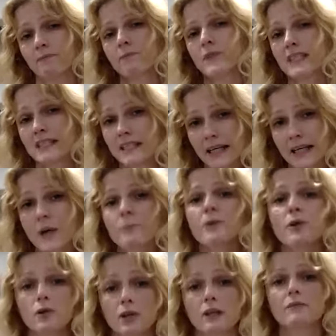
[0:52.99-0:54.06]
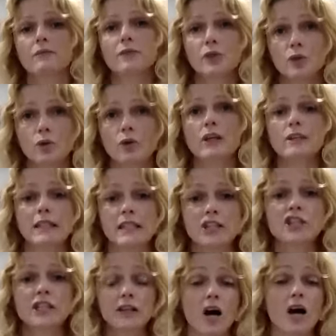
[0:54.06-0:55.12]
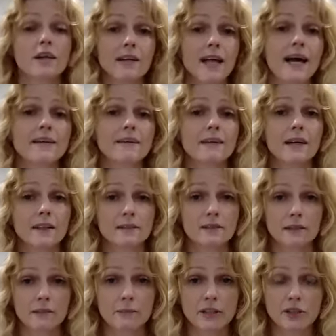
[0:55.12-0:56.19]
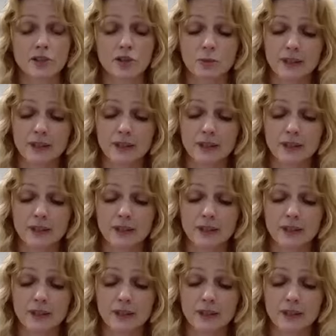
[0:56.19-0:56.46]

set up your teaching online a little bit too,